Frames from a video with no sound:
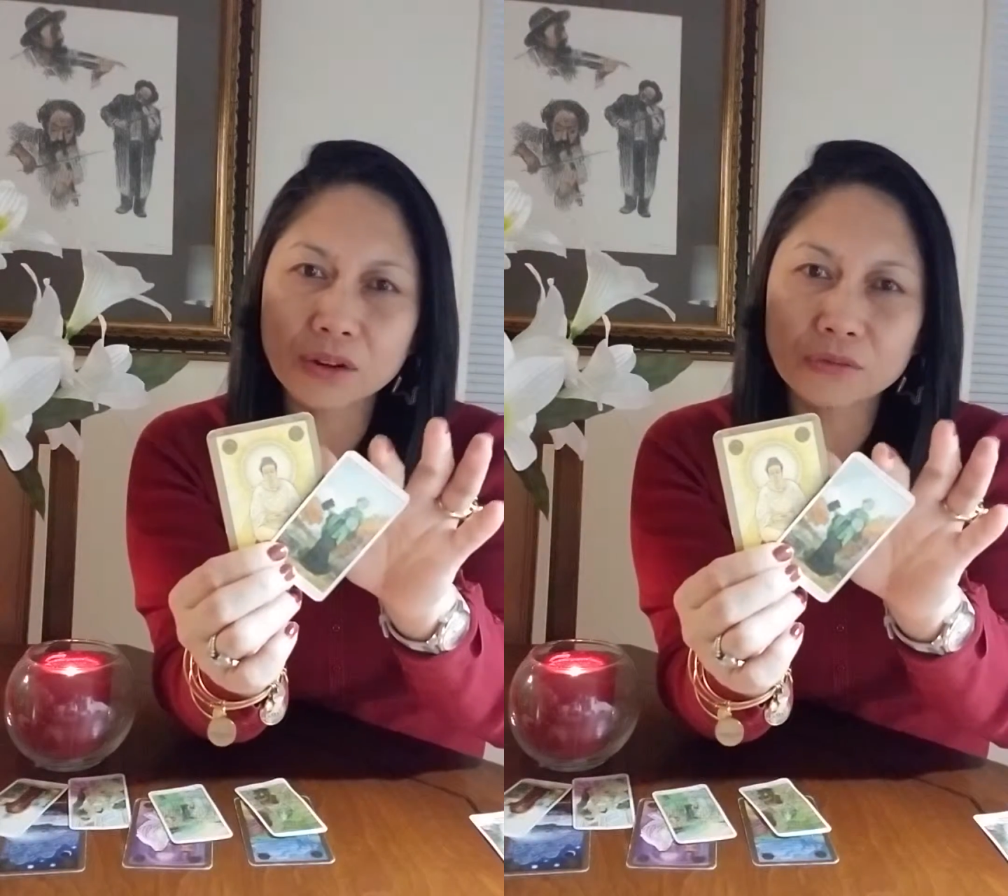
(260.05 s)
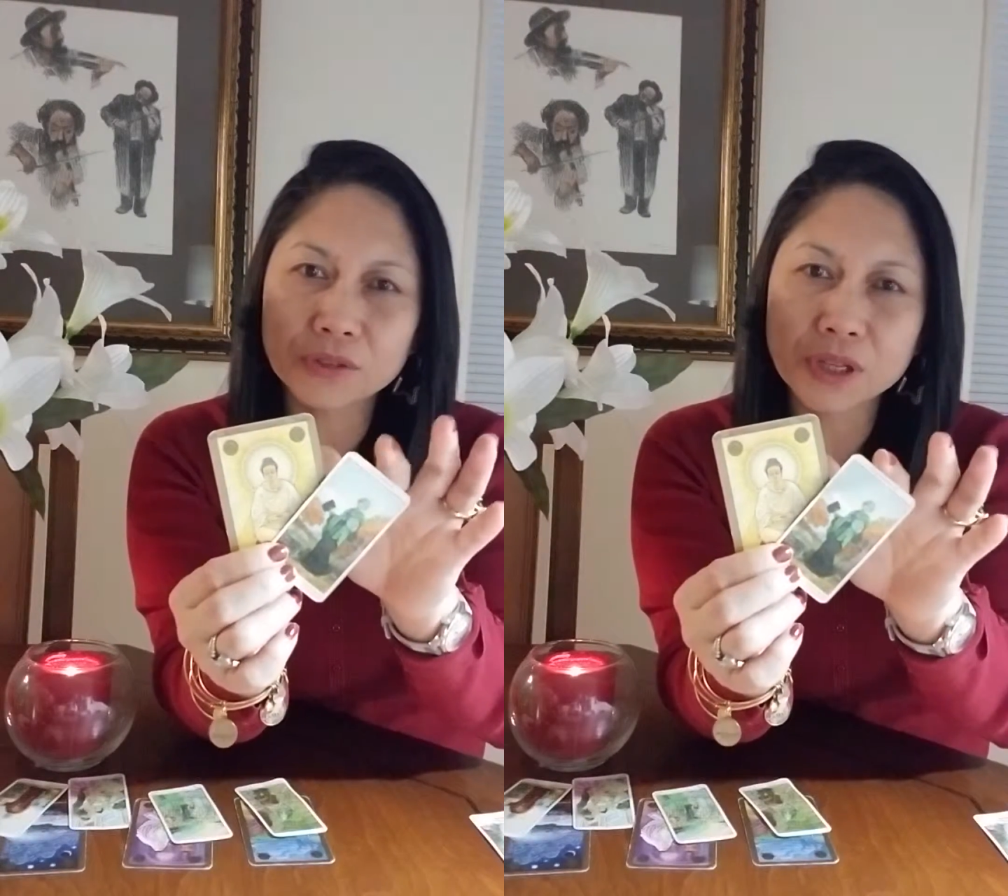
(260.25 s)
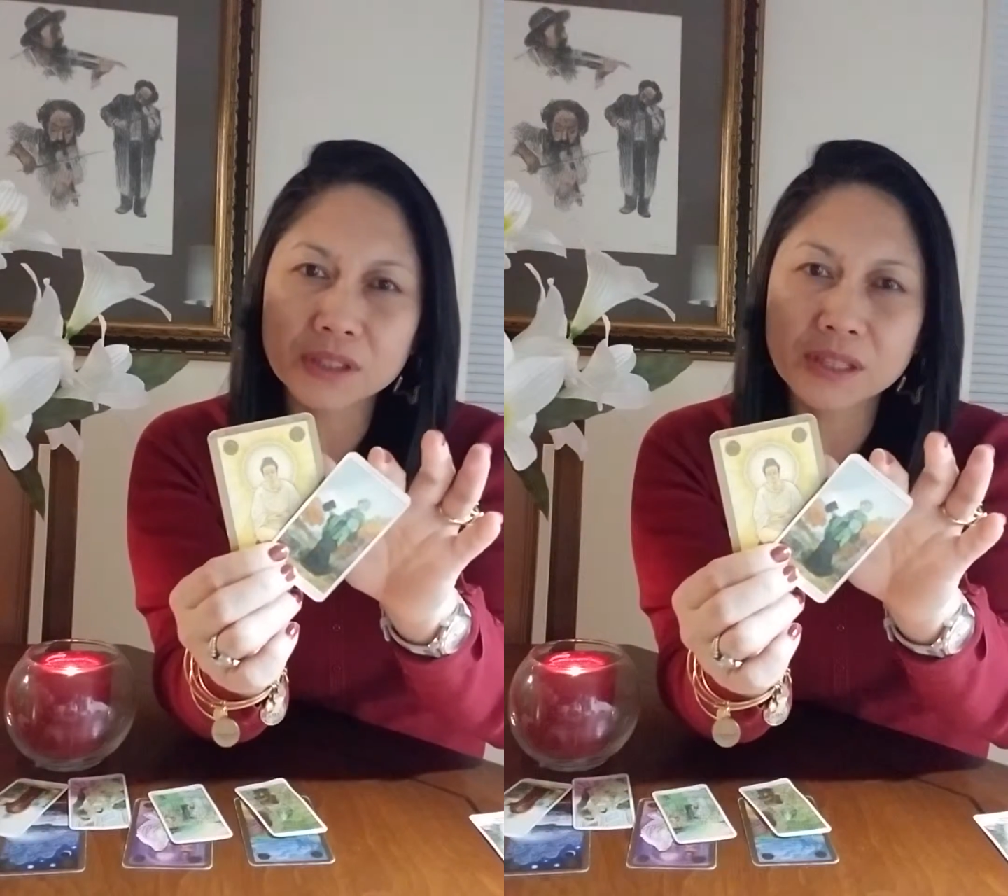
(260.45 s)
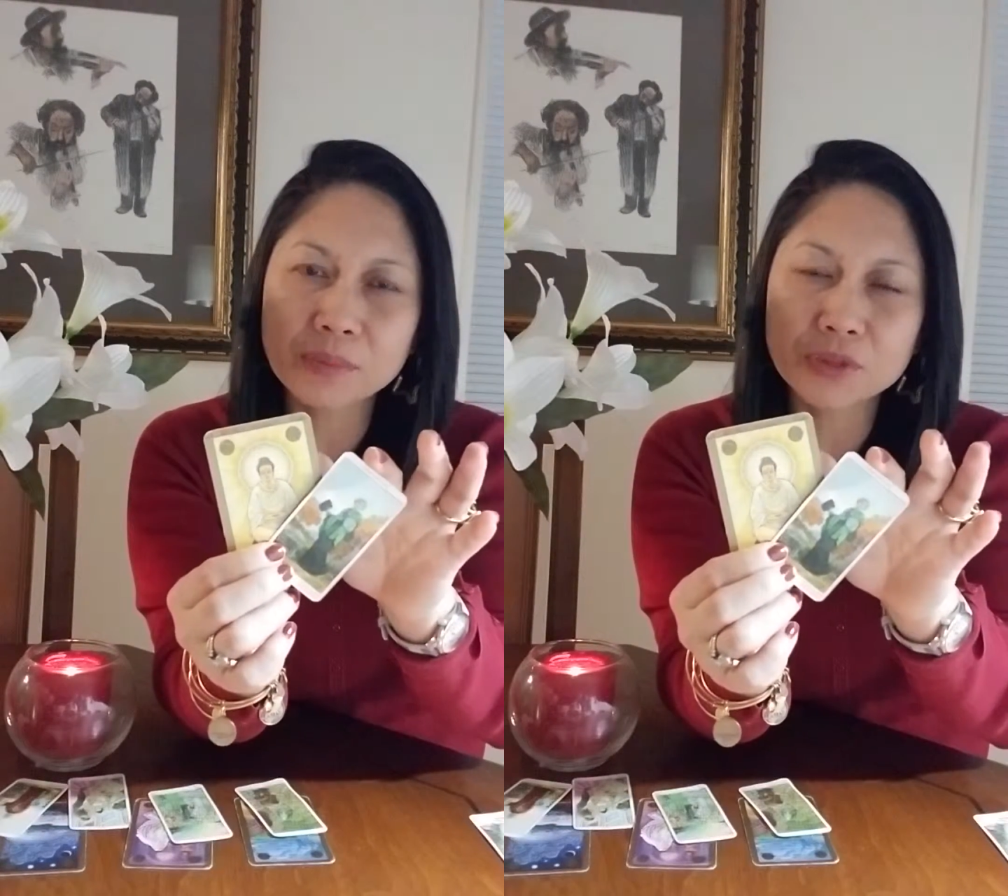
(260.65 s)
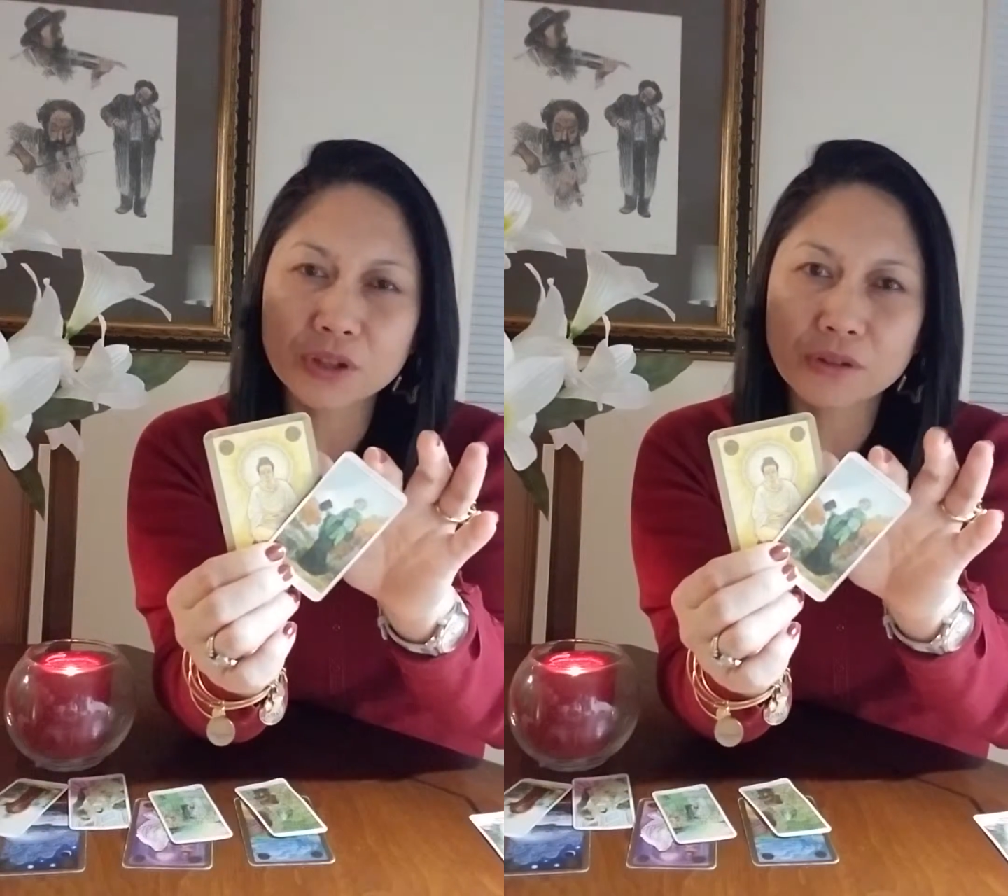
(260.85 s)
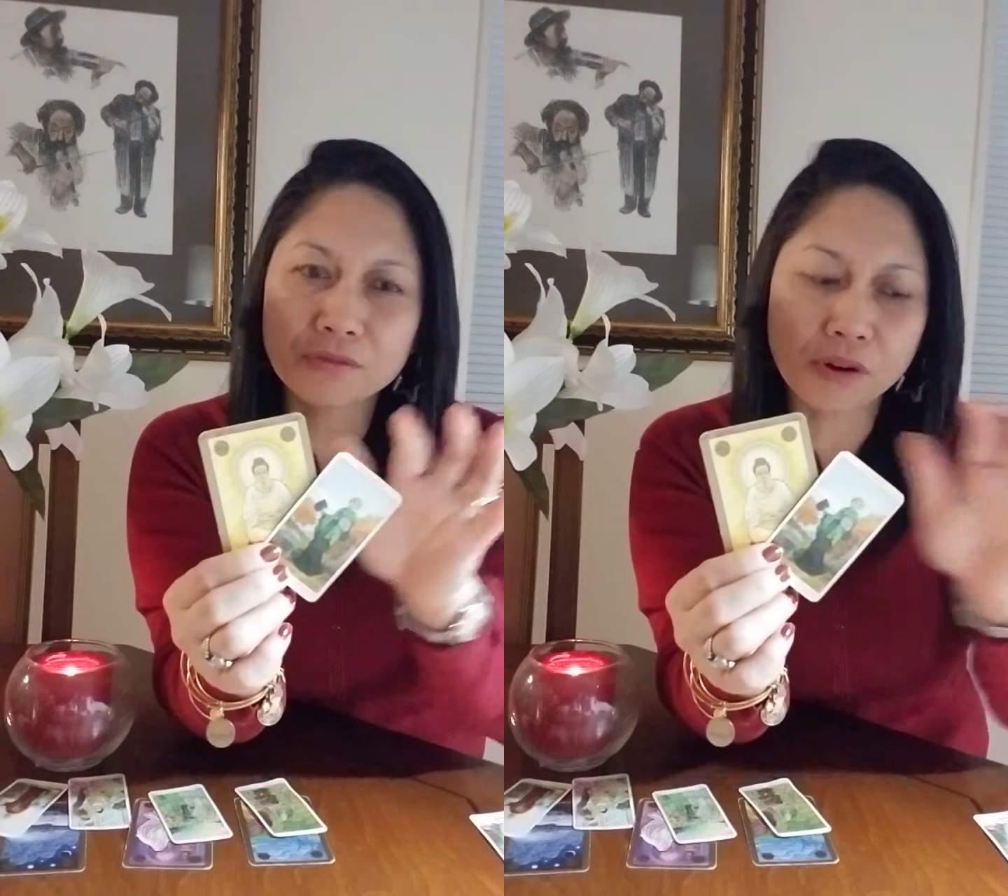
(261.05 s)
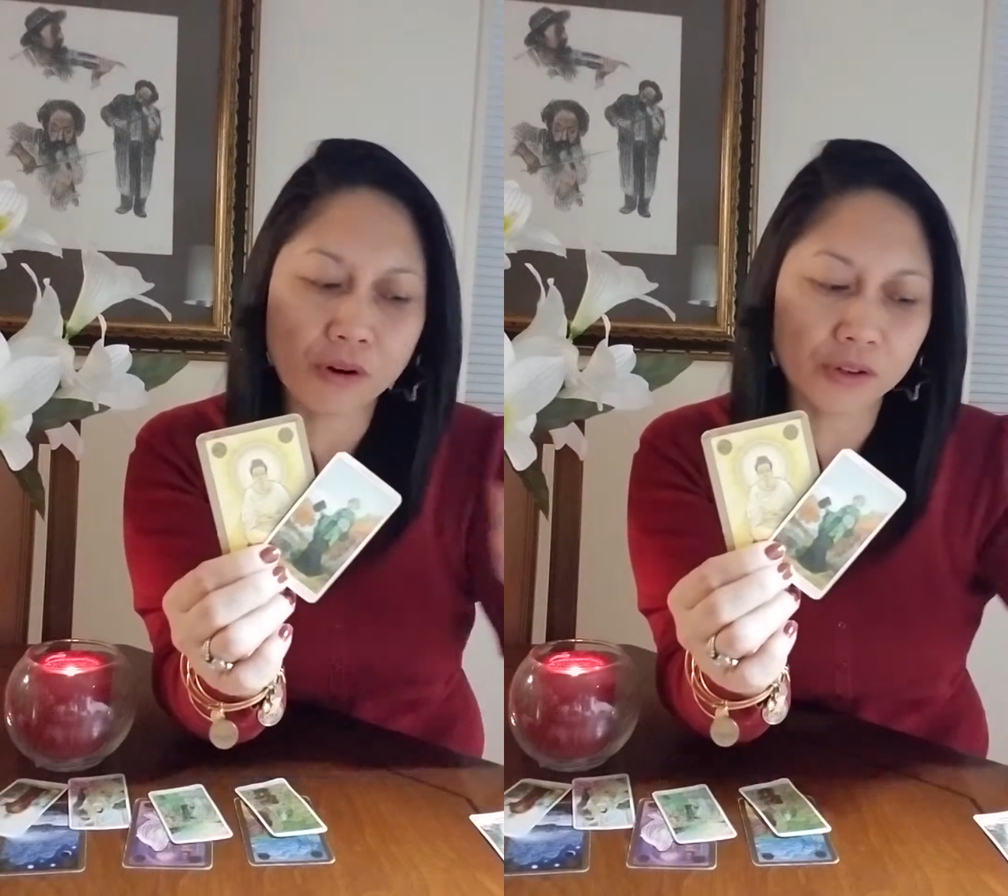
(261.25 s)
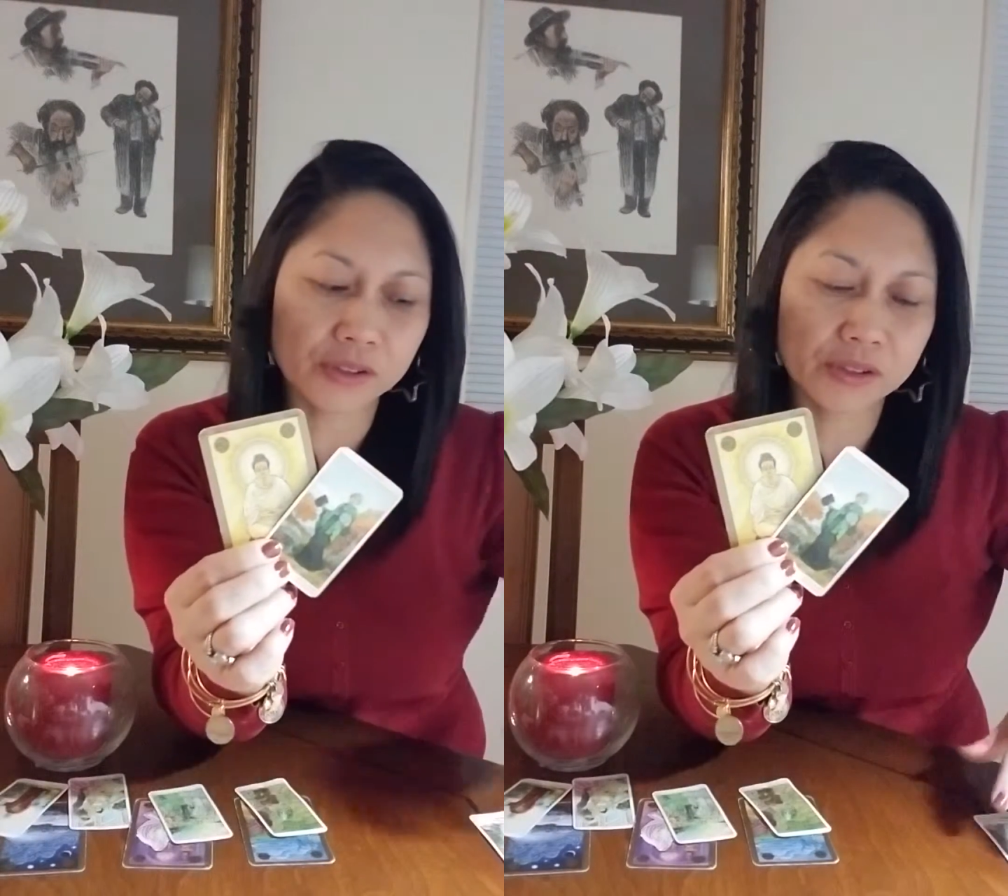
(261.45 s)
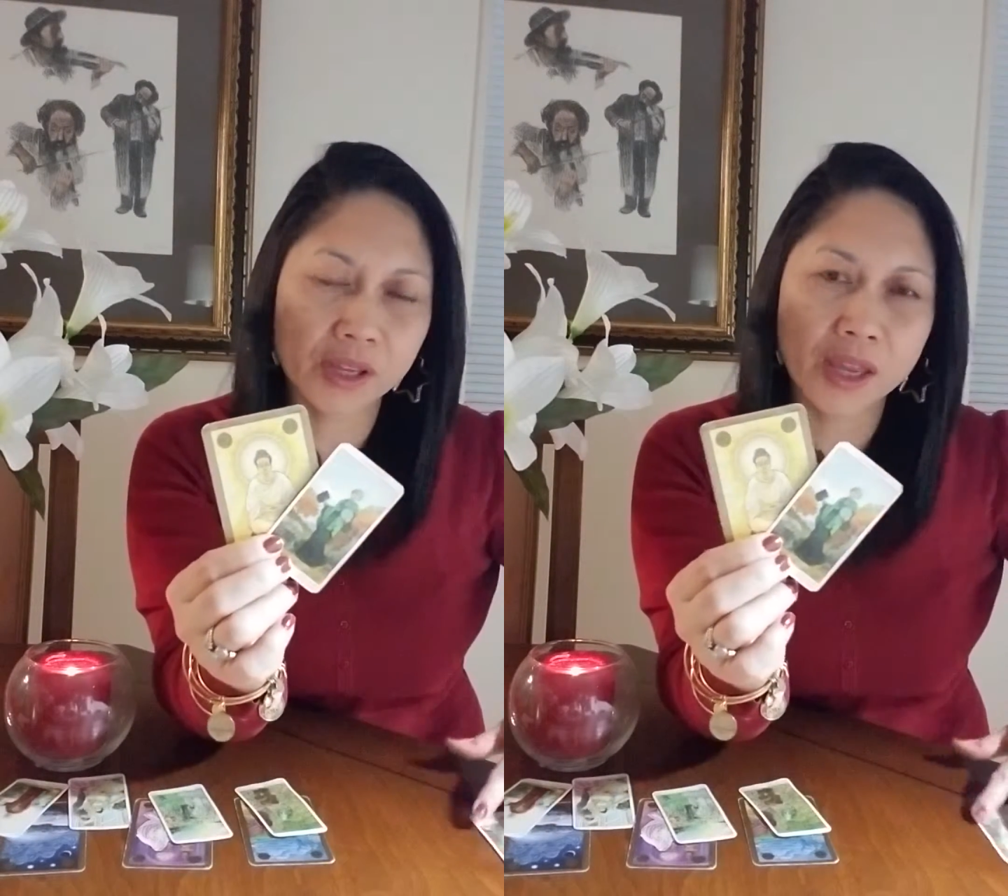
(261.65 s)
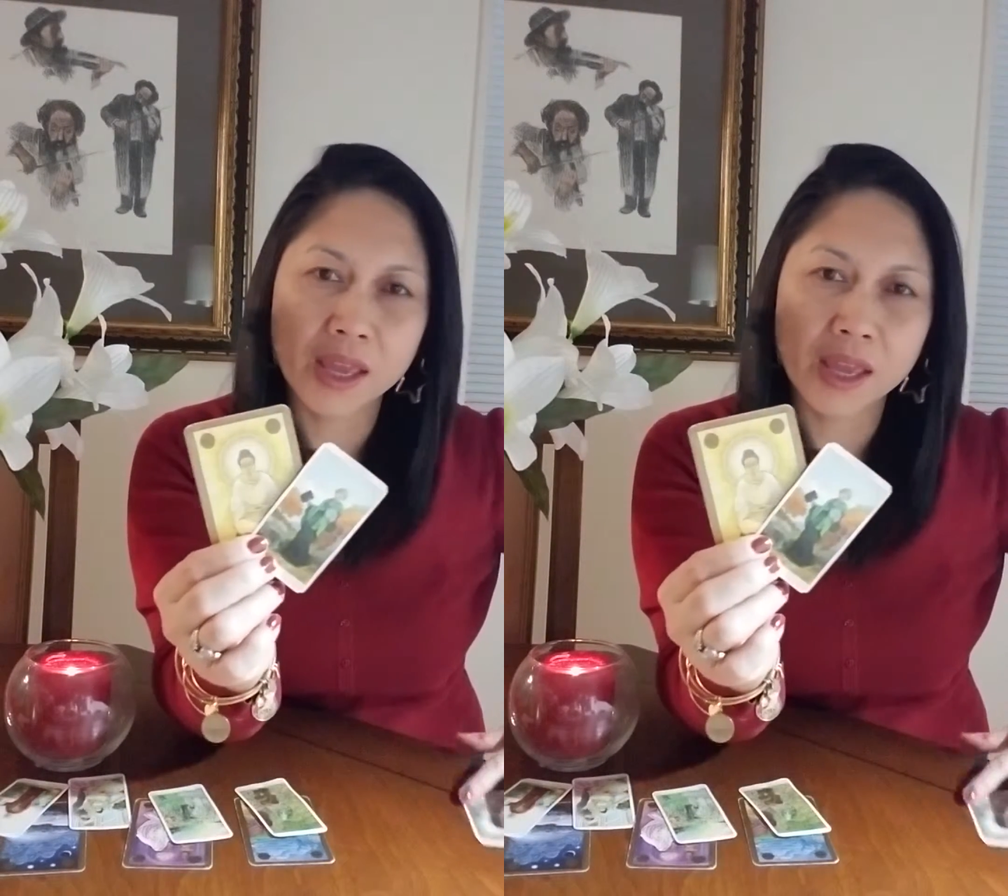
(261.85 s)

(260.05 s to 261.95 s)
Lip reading: of this subject of ours.